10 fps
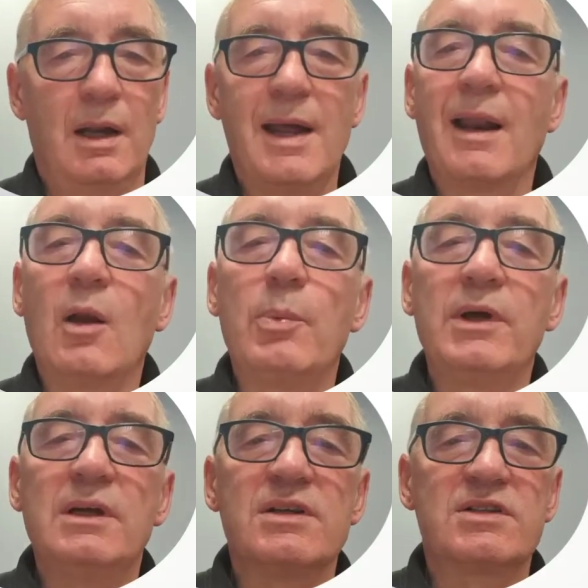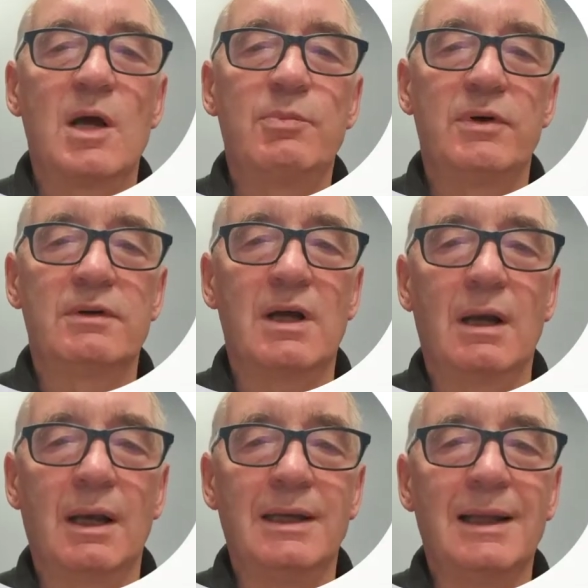An LLP is a separate
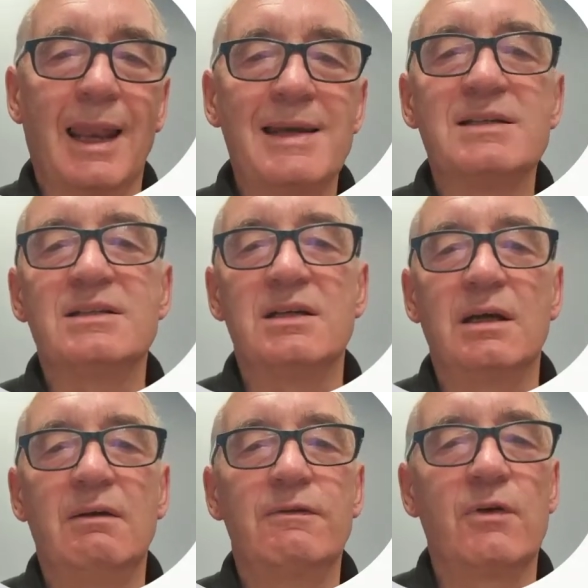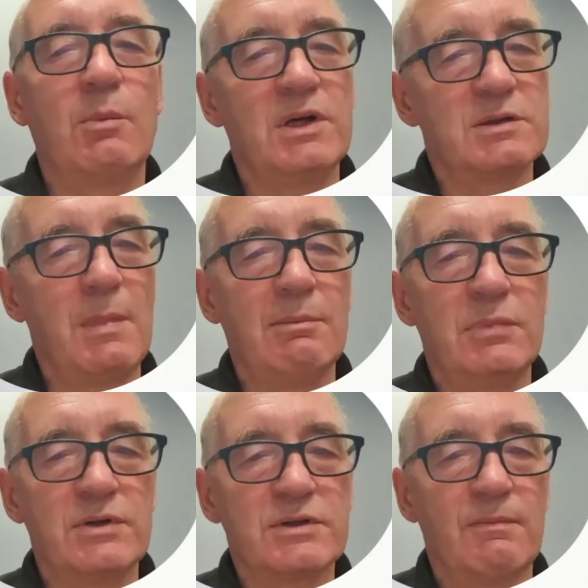legal entity from its
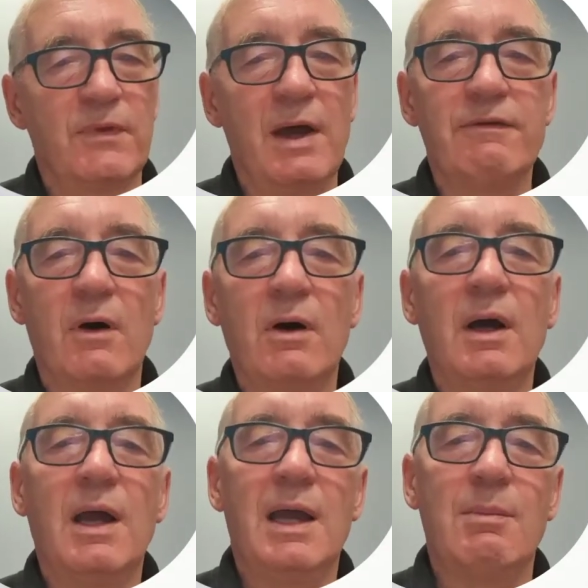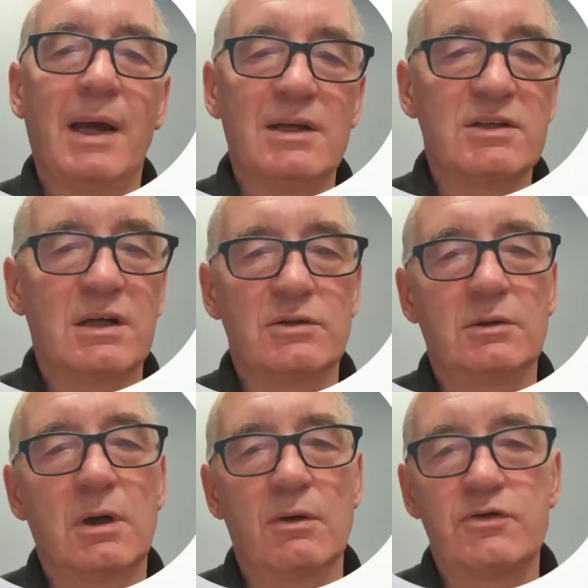members, therefore it may enter
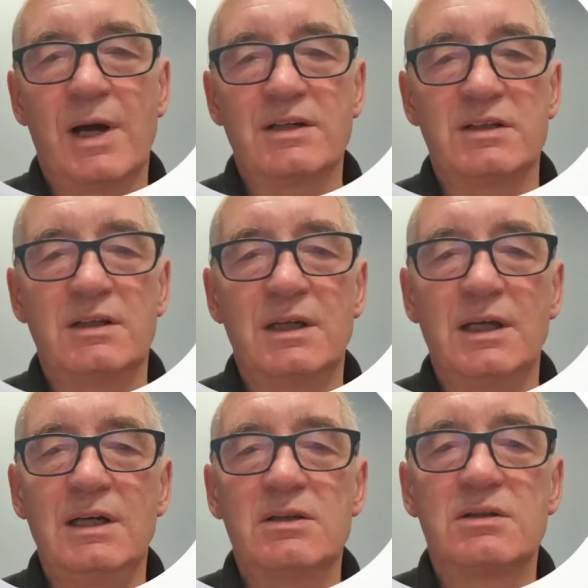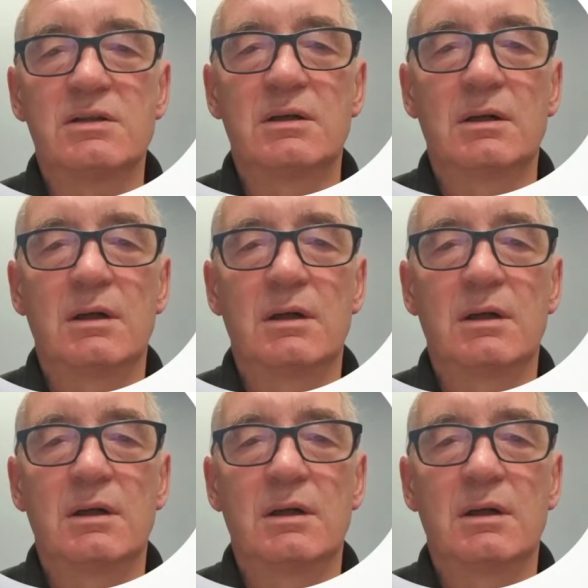into contracts and deeds,